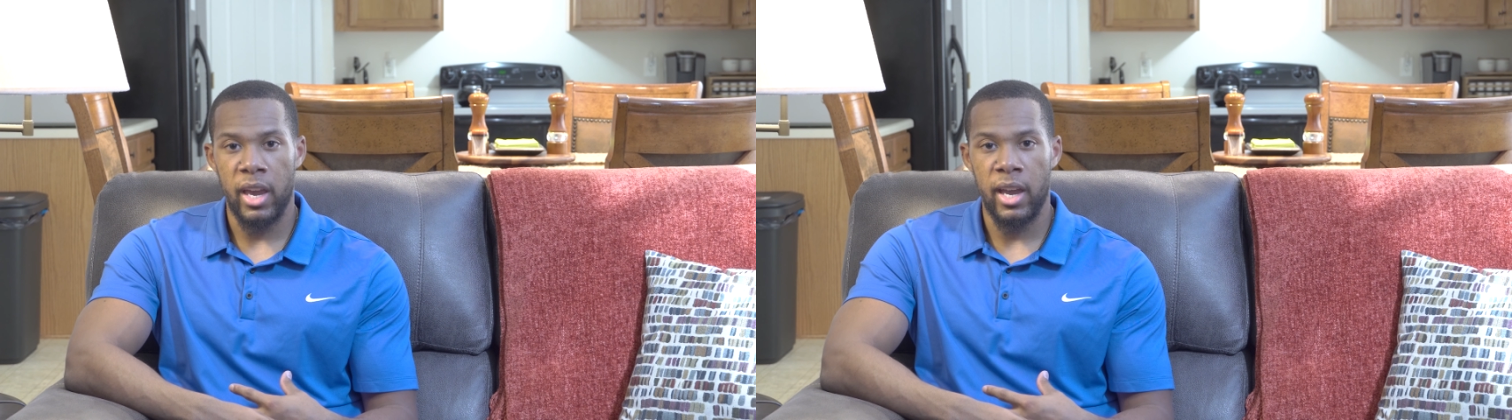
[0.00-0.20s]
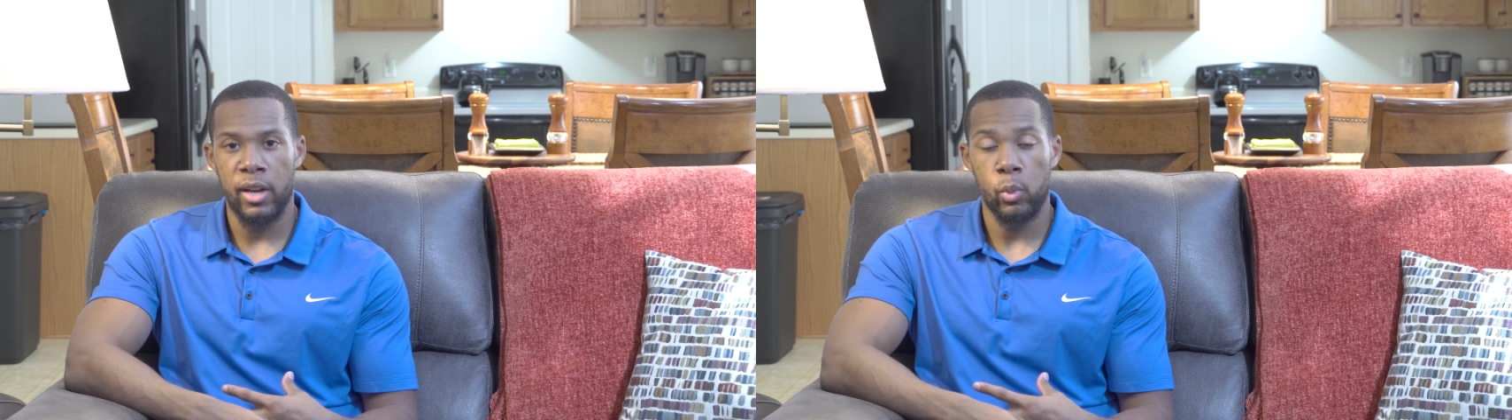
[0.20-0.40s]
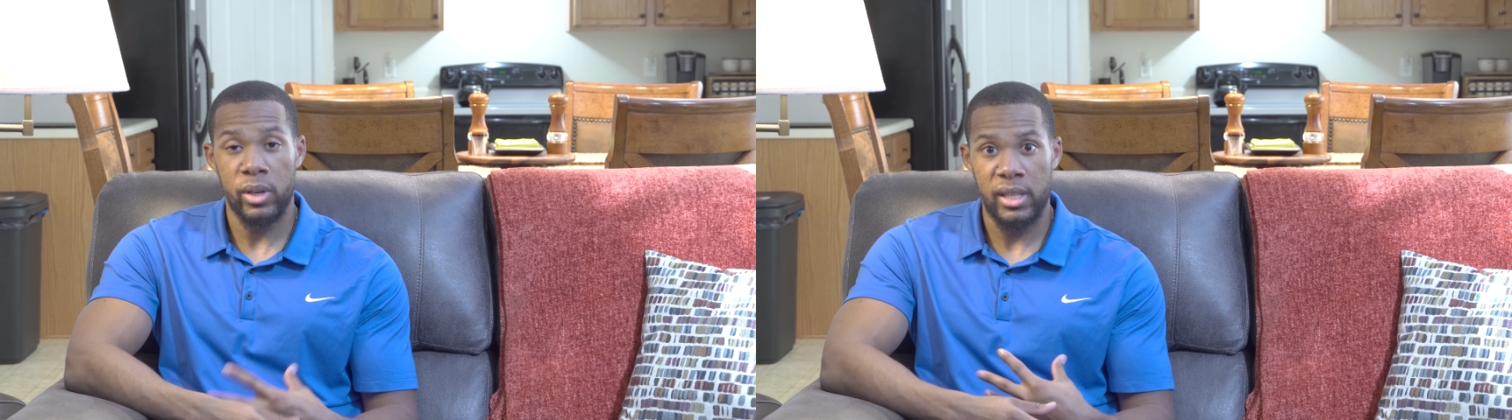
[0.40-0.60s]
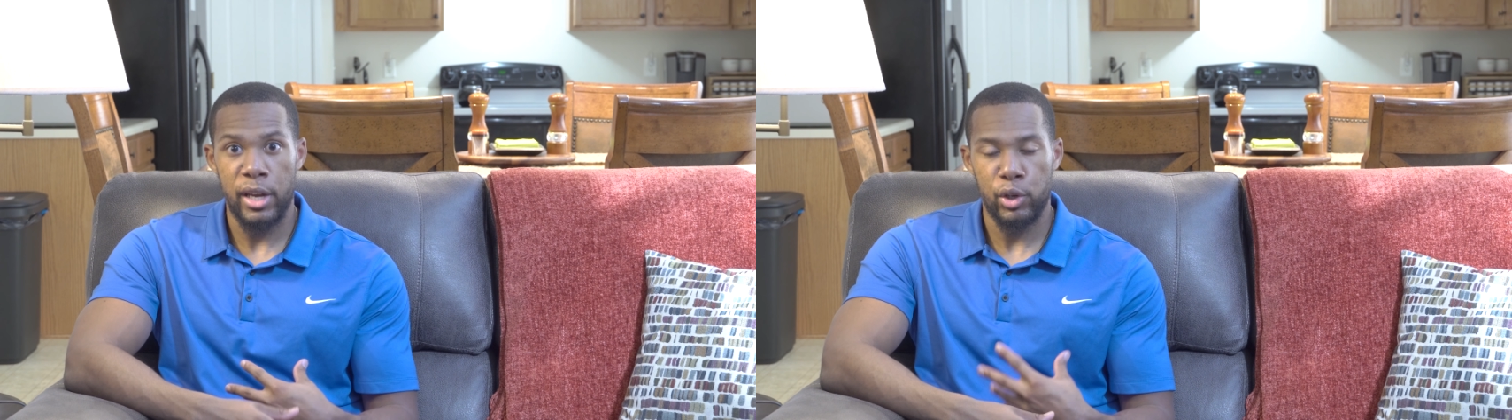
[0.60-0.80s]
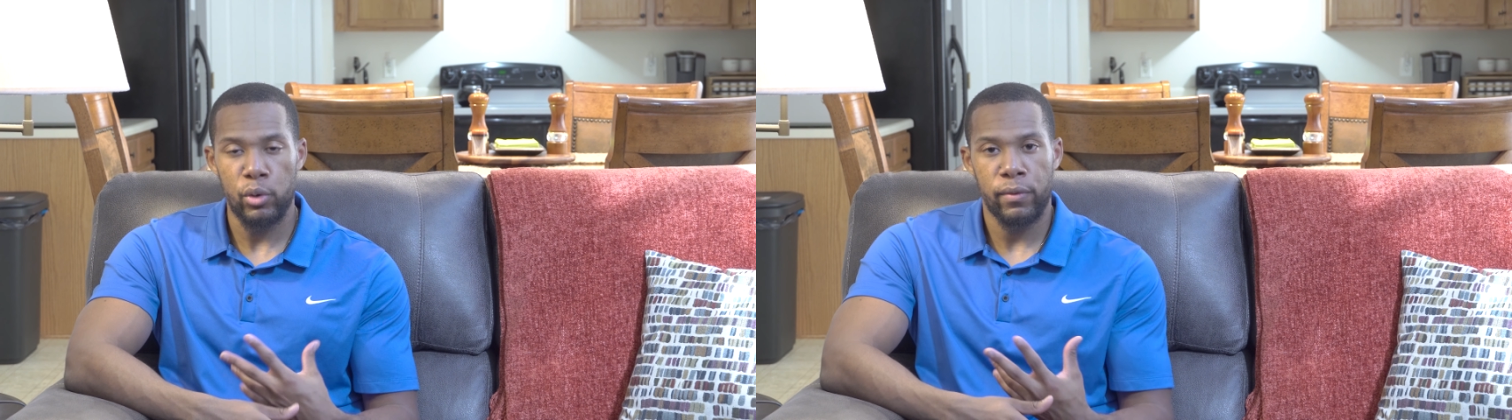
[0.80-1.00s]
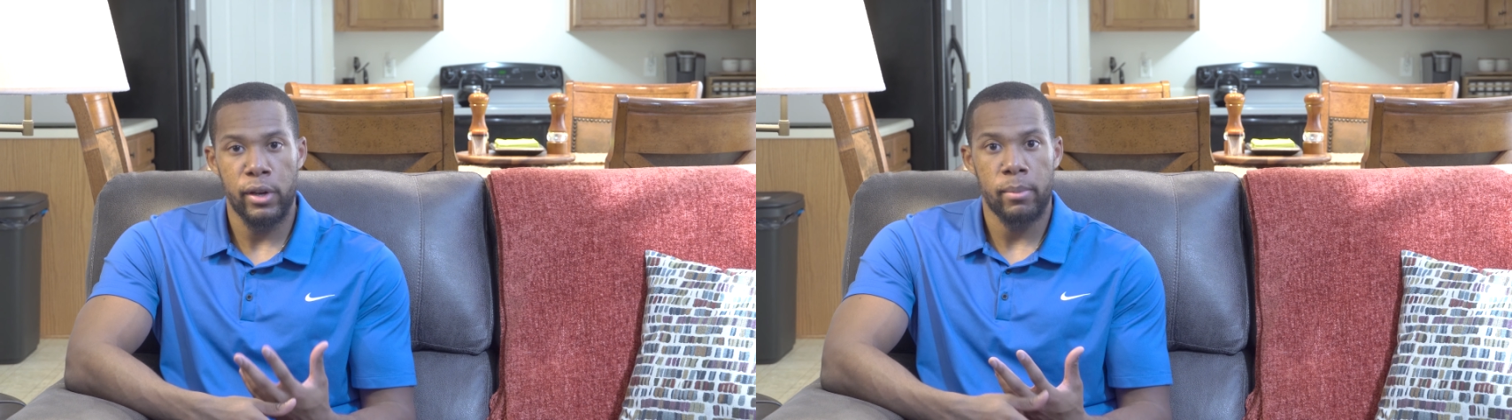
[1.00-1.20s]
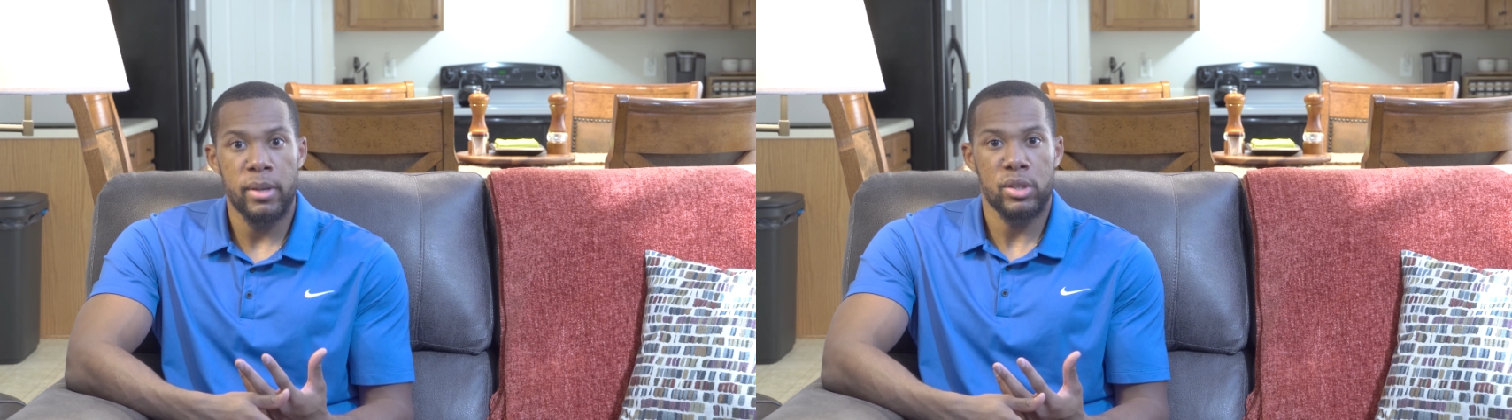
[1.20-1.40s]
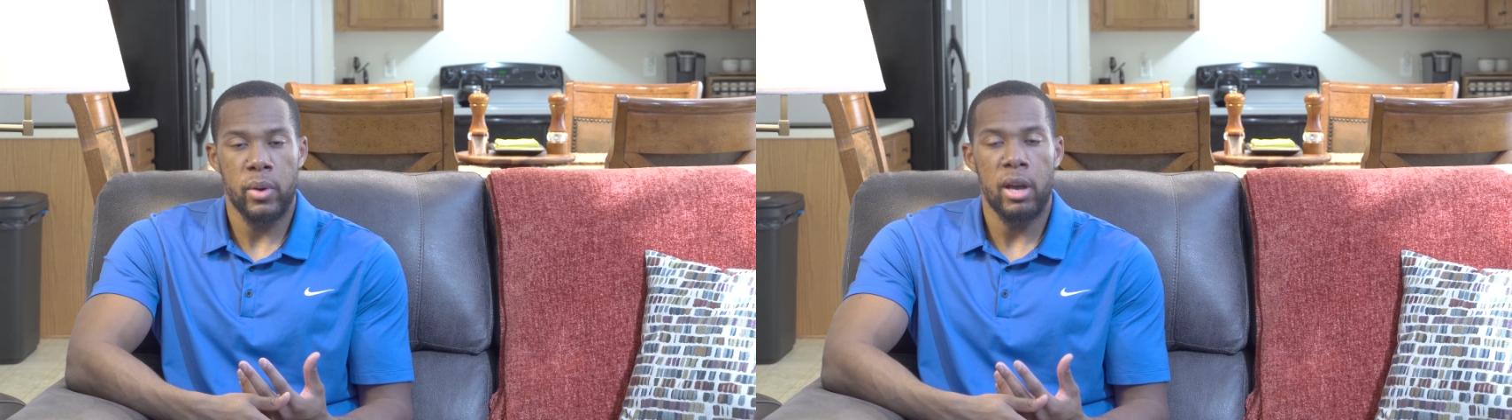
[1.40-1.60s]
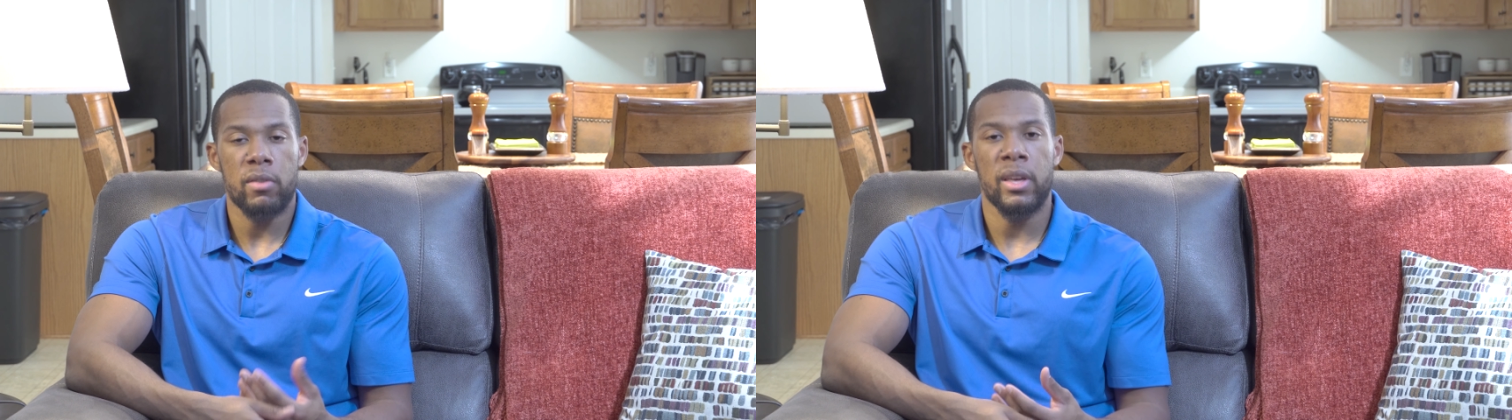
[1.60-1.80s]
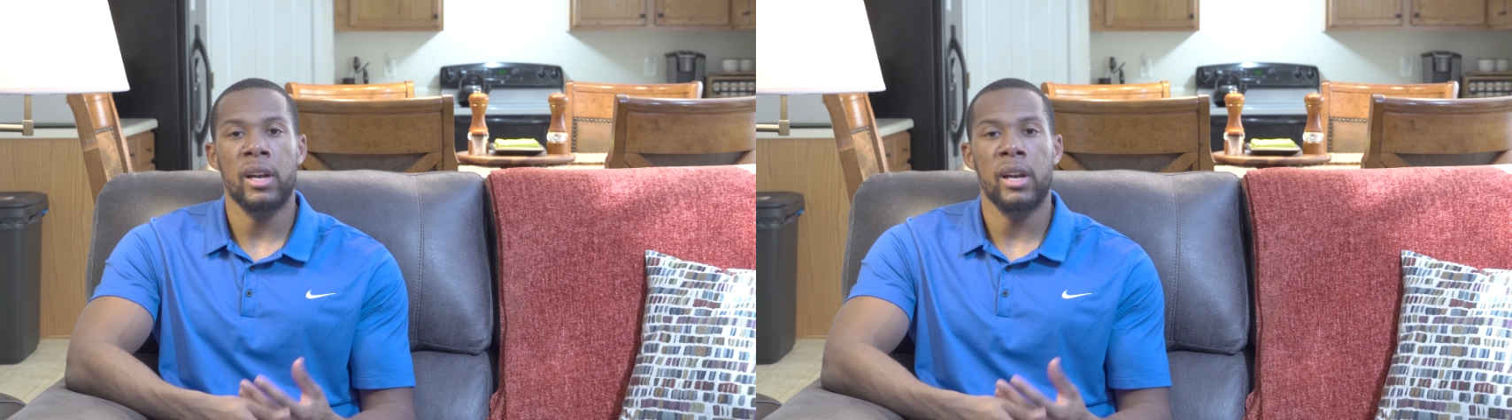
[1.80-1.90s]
And what does that do for your mental health?